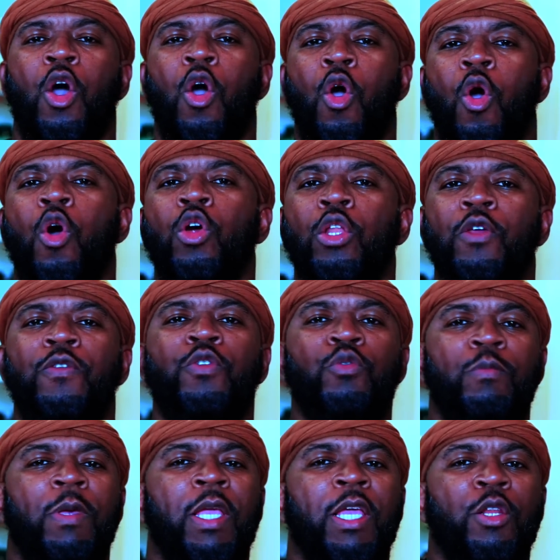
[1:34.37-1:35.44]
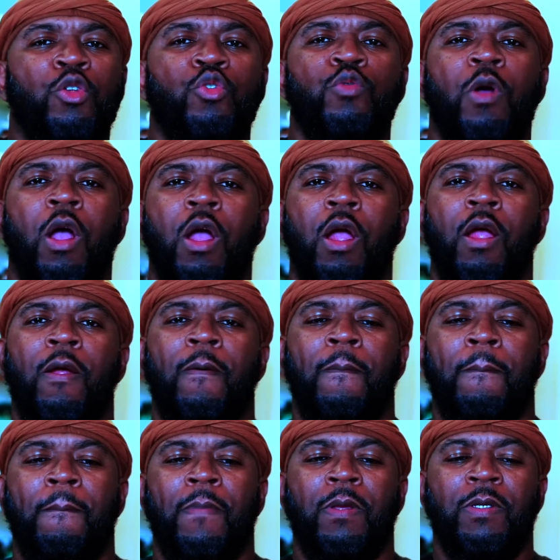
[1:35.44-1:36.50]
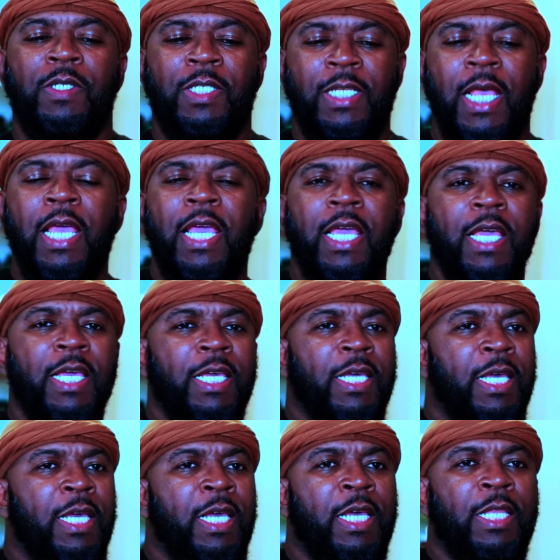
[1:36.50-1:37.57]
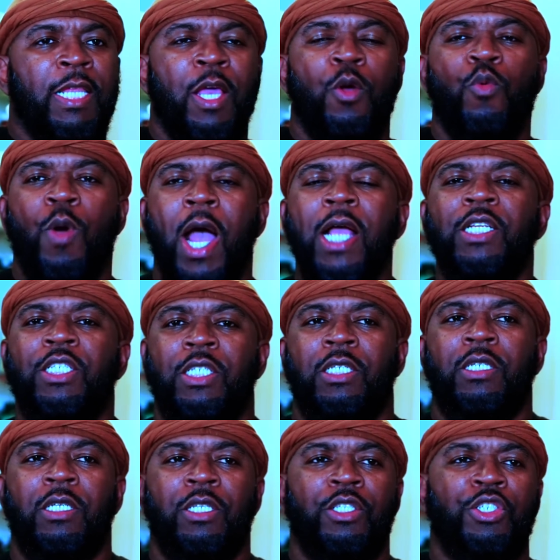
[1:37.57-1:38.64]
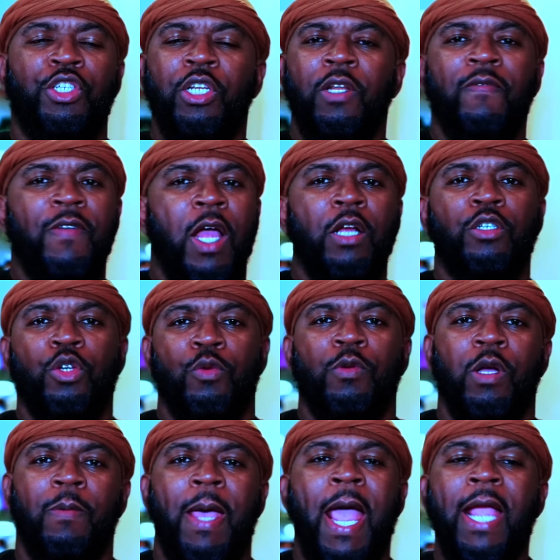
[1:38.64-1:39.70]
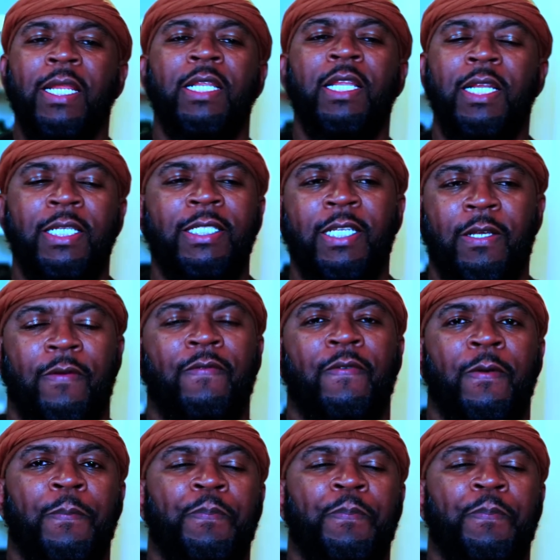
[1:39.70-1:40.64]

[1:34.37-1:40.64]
all of you men who are saying that YG shouldn't have knocked her up, acting as if